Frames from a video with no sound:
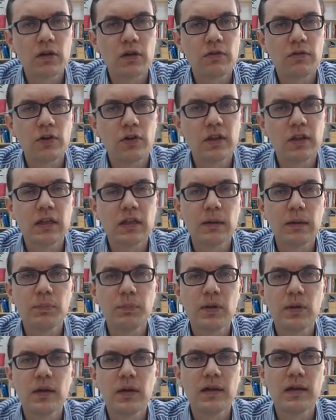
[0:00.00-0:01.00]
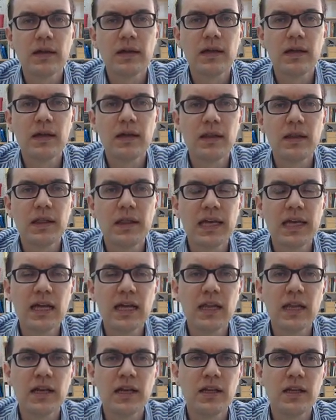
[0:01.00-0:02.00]
For example, in the
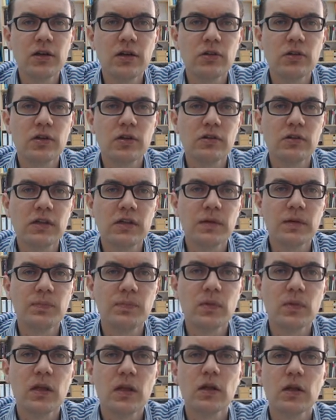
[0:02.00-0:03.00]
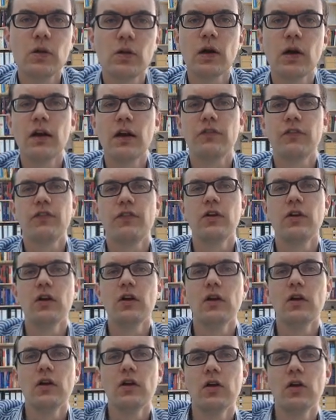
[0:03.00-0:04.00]
airline industry, you have
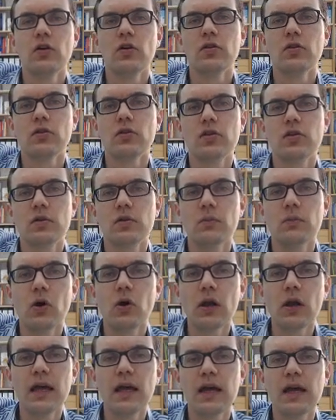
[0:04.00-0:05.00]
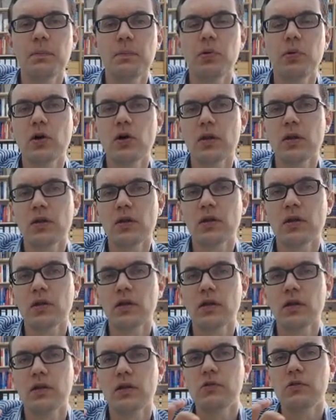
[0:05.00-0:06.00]
small airports,
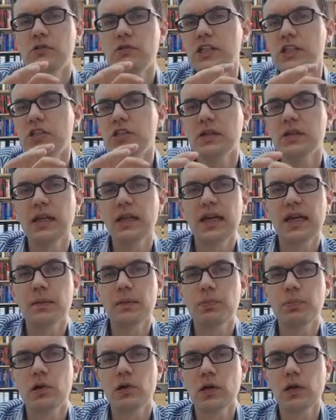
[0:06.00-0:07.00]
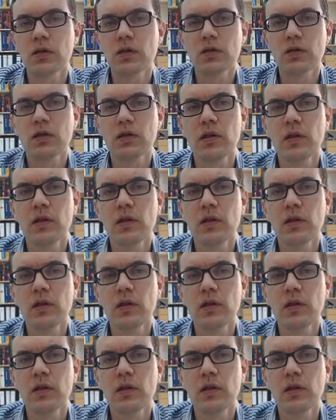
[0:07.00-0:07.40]
regional airports,